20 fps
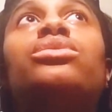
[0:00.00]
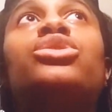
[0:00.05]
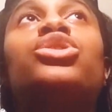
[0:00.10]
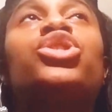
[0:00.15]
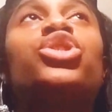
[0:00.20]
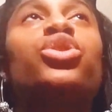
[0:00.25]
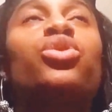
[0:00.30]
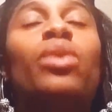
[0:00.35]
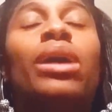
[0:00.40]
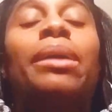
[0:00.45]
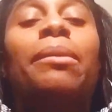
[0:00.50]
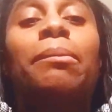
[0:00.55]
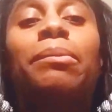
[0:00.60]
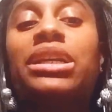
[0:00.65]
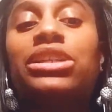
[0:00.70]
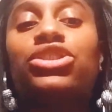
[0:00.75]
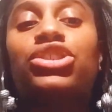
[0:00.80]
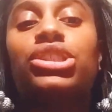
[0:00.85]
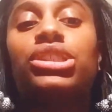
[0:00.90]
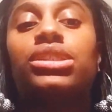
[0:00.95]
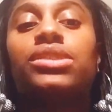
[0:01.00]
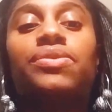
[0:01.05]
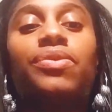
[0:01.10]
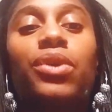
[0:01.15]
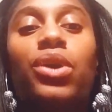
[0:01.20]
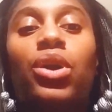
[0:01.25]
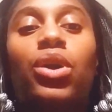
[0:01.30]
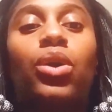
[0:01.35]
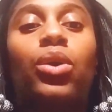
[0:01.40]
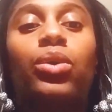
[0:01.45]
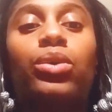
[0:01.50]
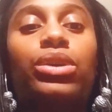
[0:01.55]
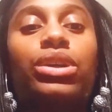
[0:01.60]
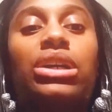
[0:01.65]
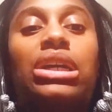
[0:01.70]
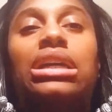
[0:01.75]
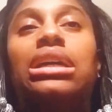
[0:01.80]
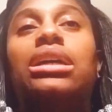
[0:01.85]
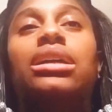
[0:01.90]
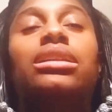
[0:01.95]
too ambitious for her own
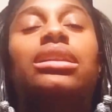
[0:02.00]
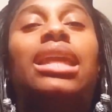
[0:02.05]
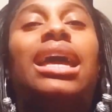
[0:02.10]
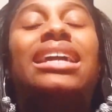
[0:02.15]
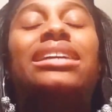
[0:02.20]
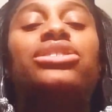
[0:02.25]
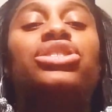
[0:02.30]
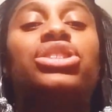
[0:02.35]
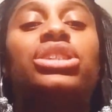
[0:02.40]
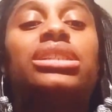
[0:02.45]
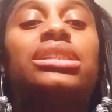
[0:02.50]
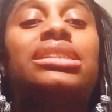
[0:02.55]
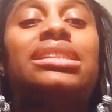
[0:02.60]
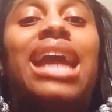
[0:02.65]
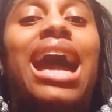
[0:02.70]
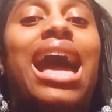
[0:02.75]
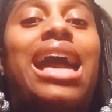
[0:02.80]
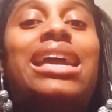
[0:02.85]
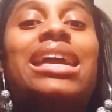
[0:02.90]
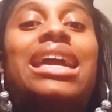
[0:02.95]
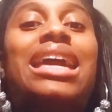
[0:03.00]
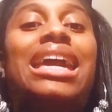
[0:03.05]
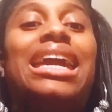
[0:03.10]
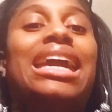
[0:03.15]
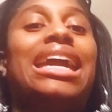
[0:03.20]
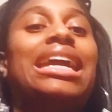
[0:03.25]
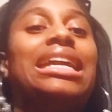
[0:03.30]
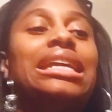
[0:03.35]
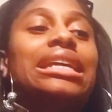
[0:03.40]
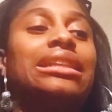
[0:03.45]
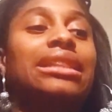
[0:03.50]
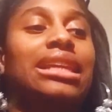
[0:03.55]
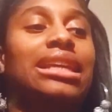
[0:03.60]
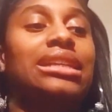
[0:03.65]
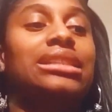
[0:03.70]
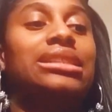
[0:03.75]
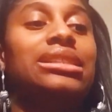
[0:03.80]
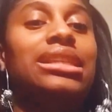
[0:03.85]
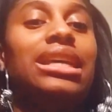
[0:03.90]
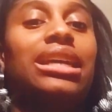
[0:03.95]
good. Like, she's not hitting
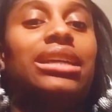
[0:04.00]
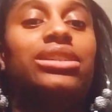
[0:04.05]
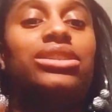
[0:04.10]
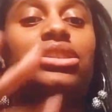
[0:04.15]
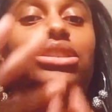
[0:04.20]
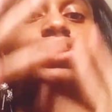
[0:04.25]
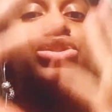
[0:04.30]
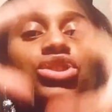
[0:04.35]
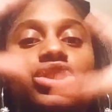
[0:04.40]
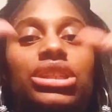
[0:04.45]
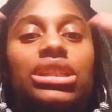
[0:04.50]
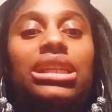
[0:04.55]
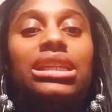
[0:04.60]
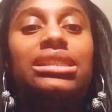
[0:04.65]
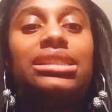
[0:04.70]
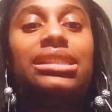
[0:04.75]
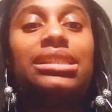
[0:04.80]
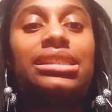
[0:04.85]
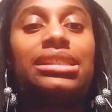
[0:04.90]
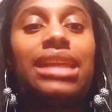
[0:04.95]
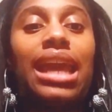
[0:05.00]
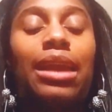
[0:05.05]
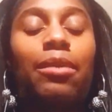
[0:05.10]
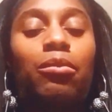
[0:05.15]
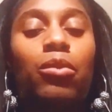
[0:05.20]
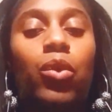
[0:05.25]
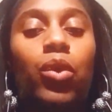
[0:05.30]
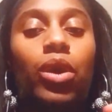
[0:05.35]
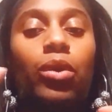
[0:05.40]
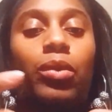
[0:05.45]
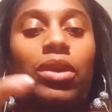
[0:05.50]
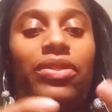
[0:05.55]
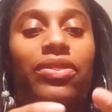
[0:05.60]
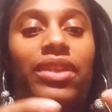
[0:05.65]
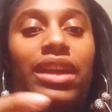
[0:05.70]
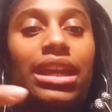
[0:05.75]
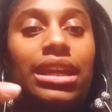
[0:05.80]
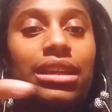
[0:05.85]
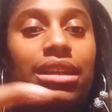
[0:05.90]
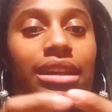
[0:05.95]
these things, so she needs to stay more
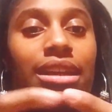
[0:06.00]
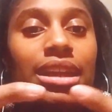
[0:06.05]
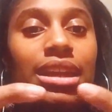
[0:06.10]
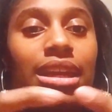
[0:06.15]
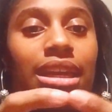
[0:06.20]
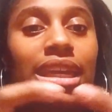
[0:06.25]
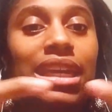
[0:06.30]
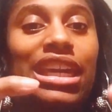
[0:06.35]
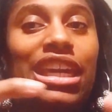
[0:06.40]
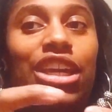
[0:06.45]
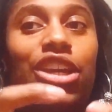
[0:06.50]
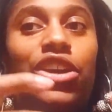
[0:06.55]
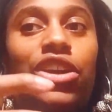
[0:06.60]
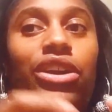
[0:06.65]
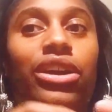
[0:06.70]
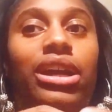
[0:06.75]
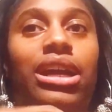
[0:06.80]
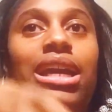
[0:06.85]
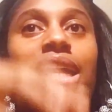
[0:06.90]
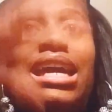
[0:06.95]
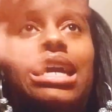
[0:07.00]
within here